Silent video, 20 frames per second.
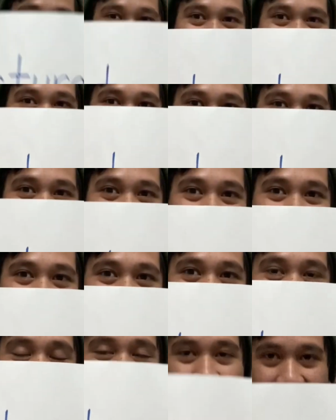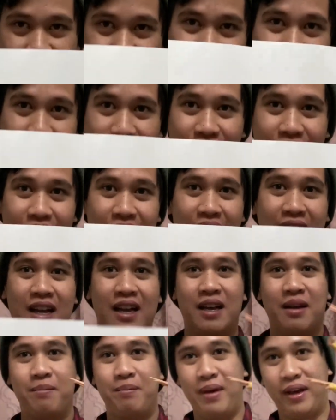Answer is fracture,
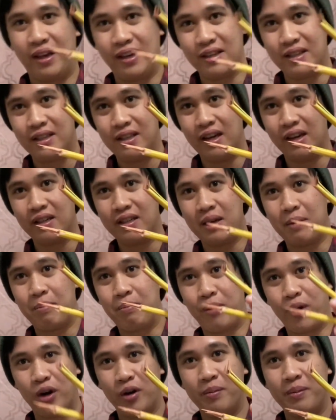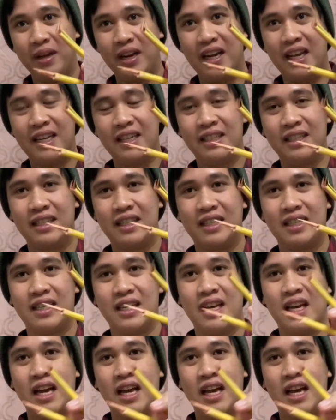because there's a permanent